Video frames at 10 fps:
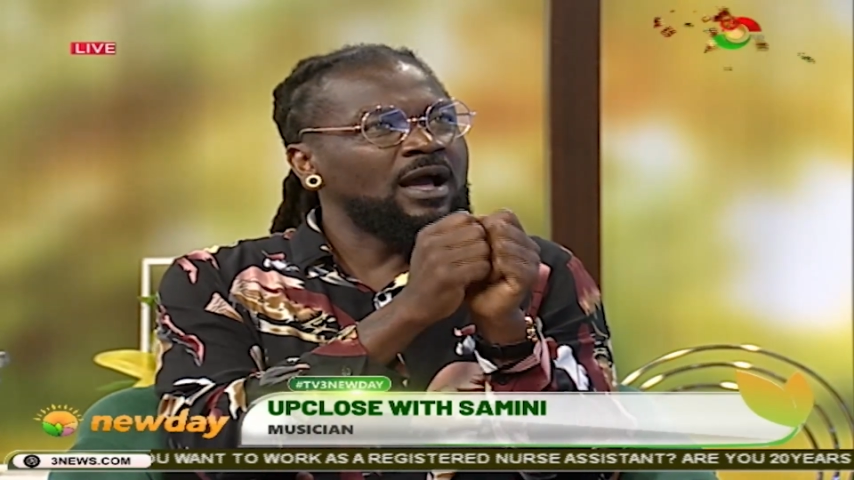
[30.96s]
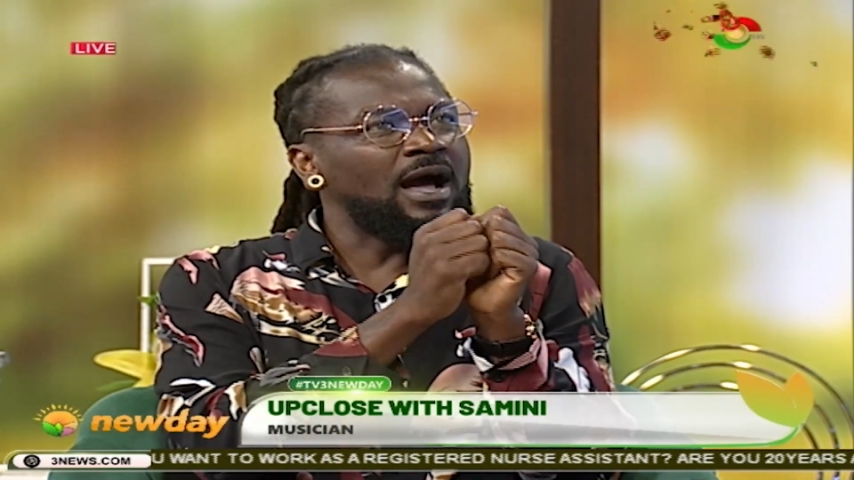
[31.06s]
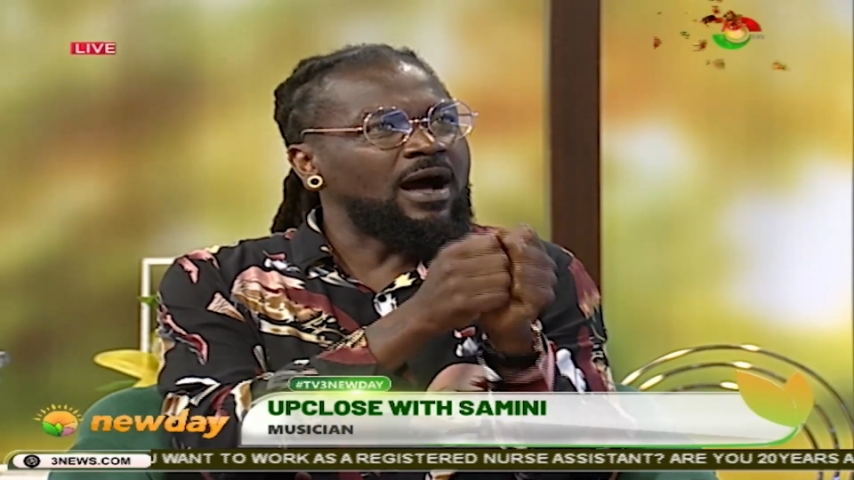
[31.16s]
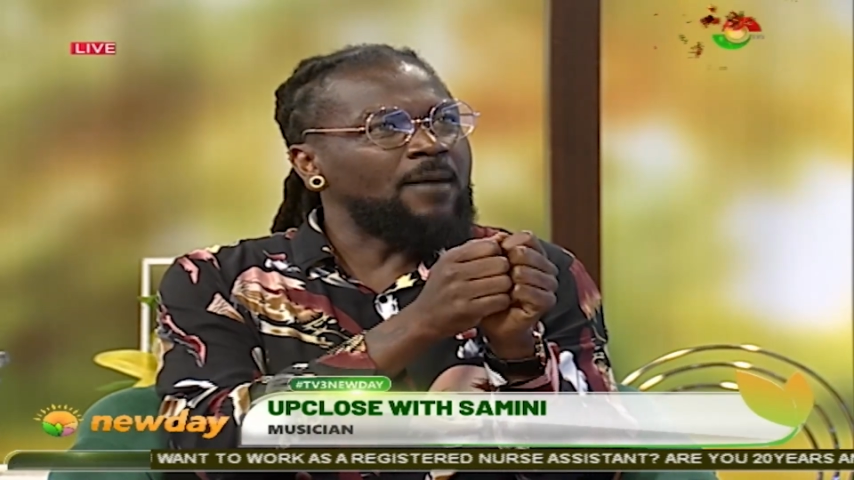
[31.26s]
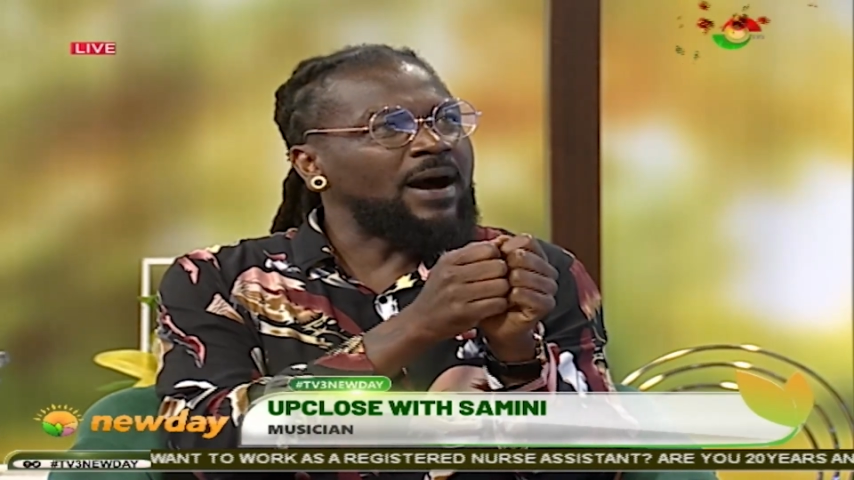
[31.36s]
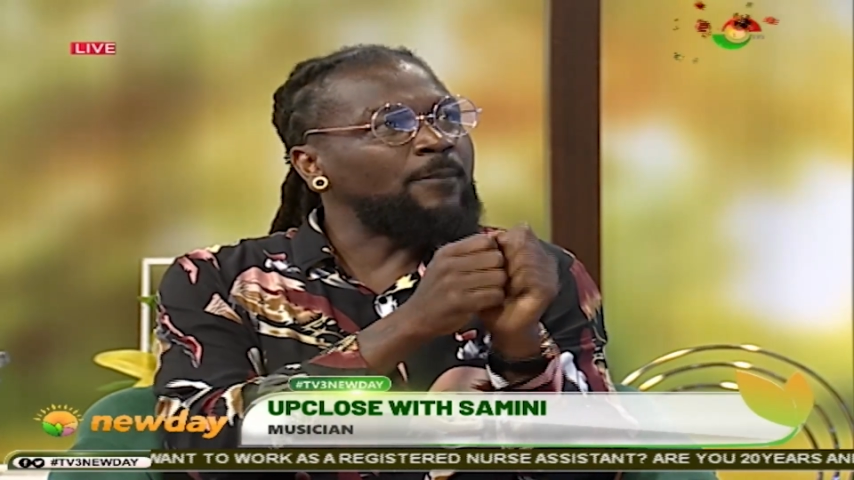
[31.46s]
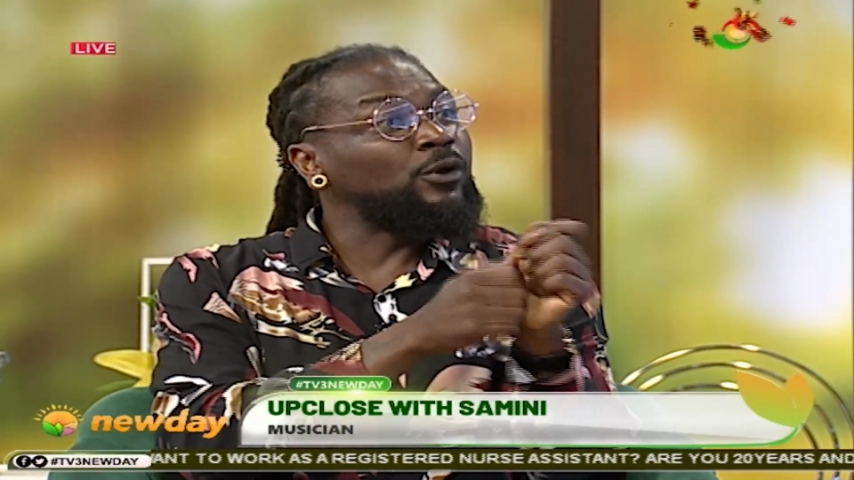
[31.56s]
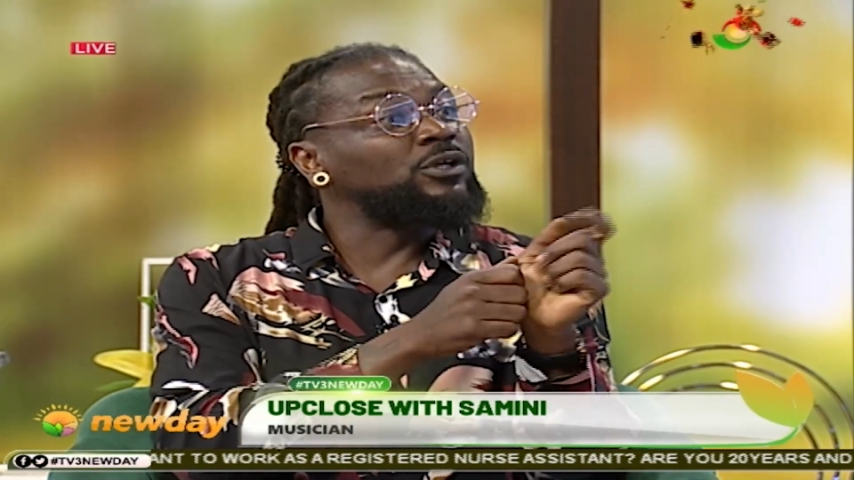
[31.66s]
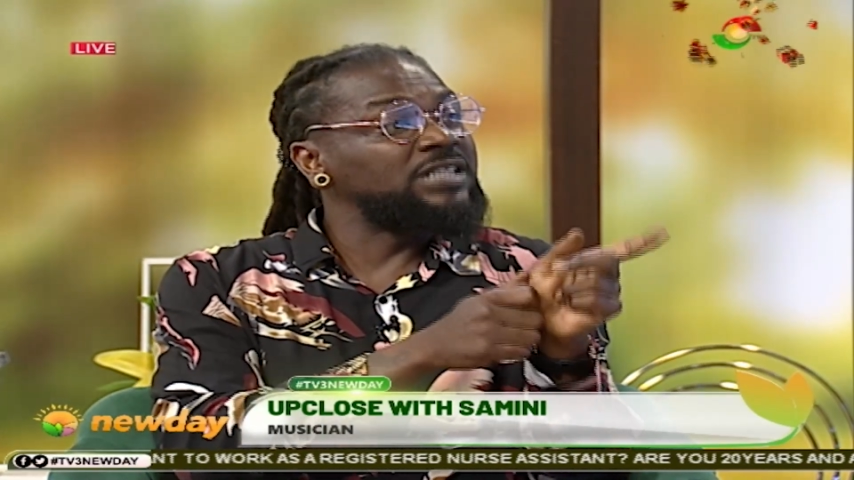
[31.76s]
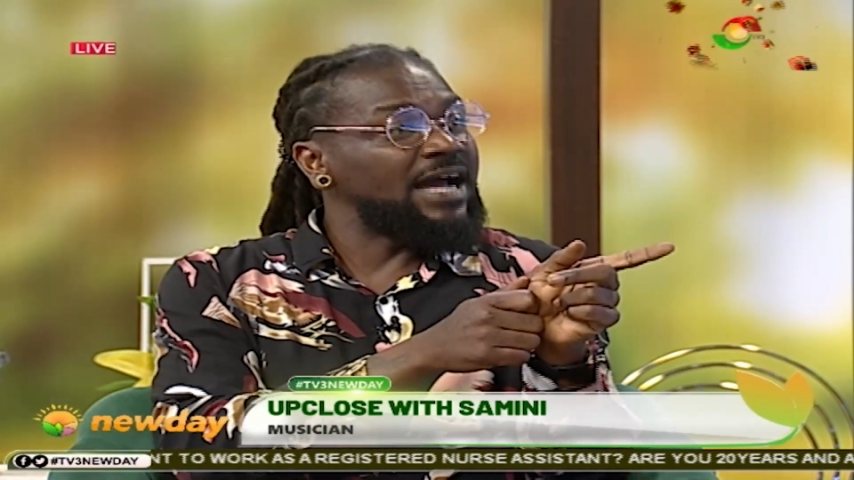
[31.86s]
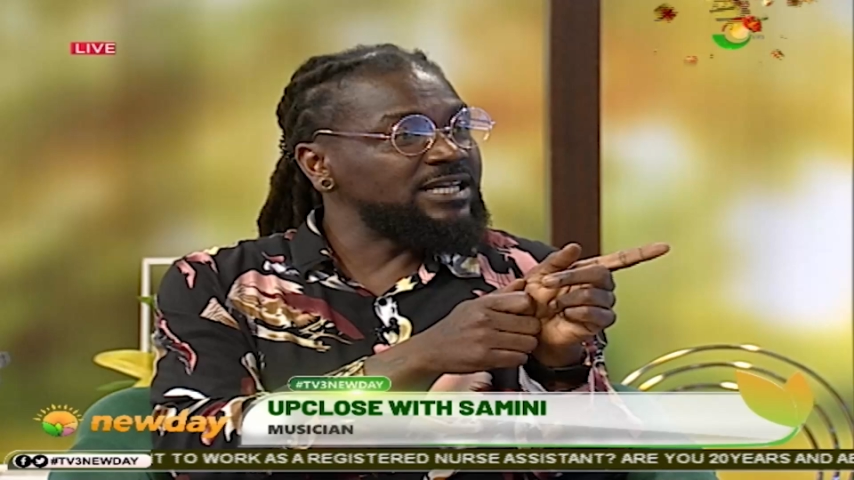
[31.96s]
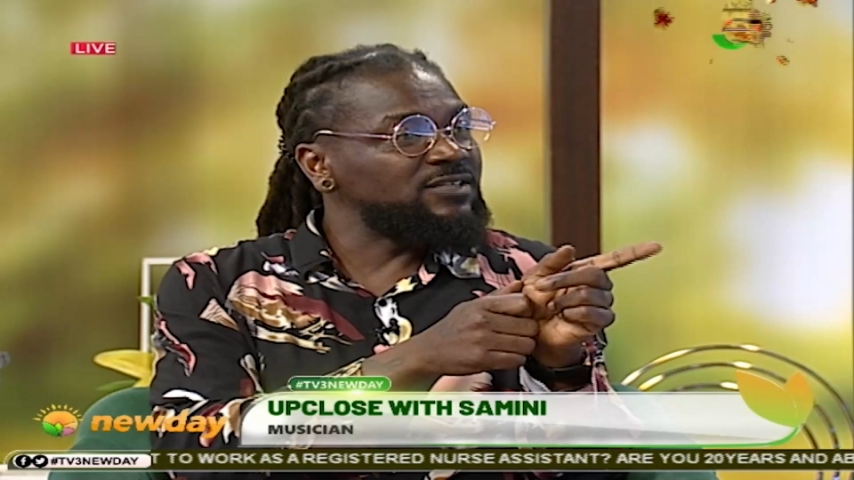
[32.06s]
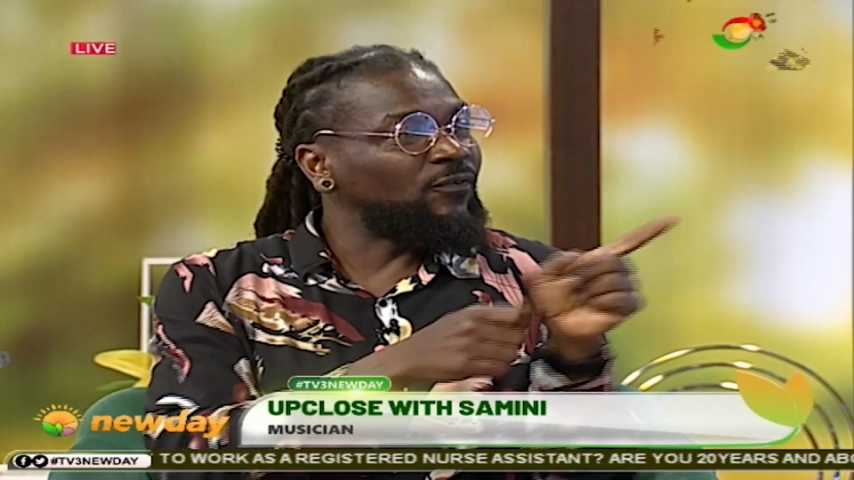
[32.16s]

um, apologize